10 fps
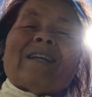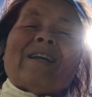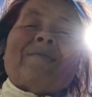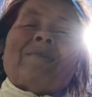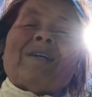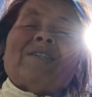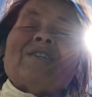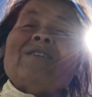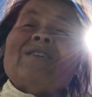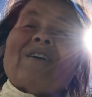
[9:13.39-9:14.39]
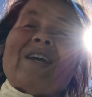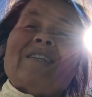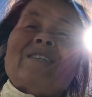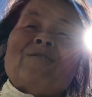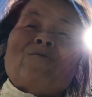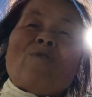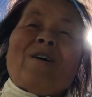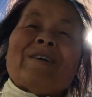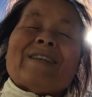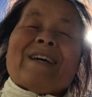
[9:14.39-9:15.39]
Revelation
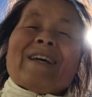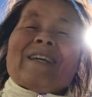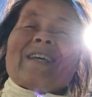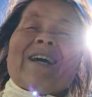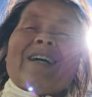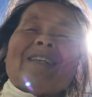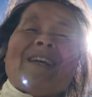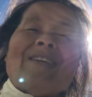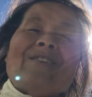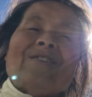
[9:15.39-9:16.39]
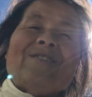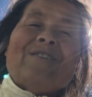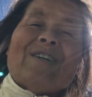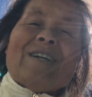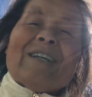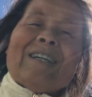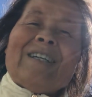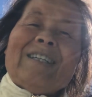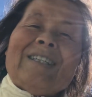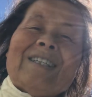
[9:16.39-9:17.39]
18.1. Yeah, thank you.
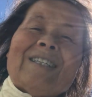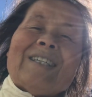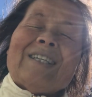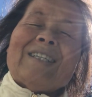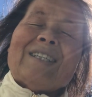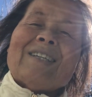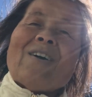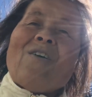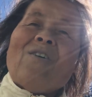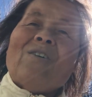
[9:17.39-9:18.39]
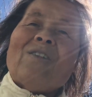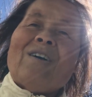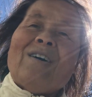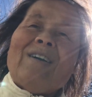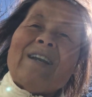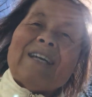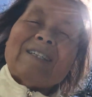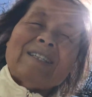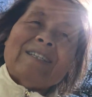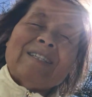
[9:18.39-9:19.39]
It's just all the
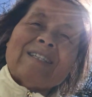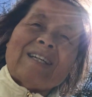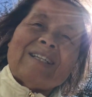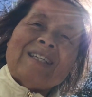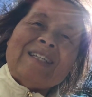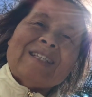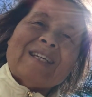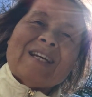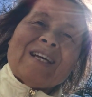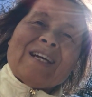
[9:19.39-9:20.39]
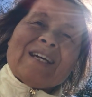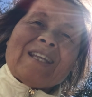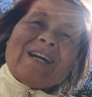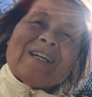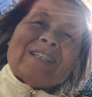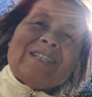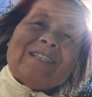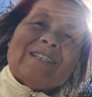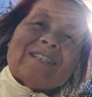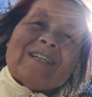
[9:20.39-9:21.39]
lesson studies. There are
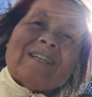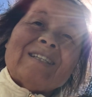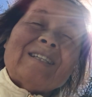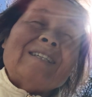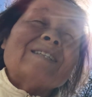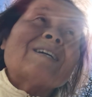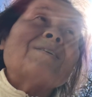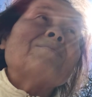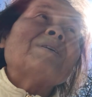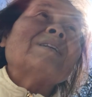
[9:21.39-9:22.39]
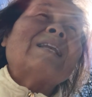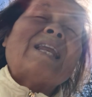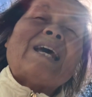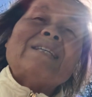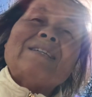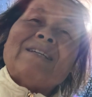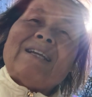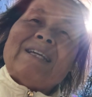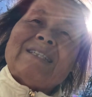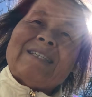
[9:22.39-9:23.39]
uh, uh coming les
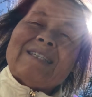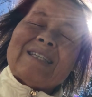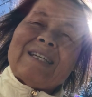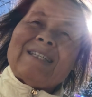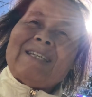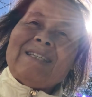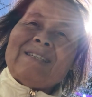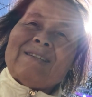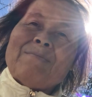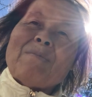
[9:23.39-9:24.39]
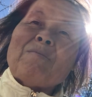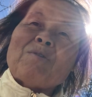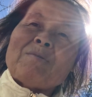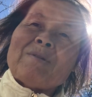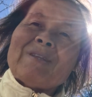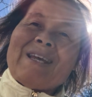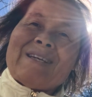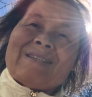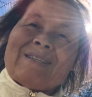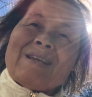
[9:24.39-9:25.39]
lesson studies the uh, memory
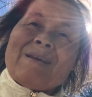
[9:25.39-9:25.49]
text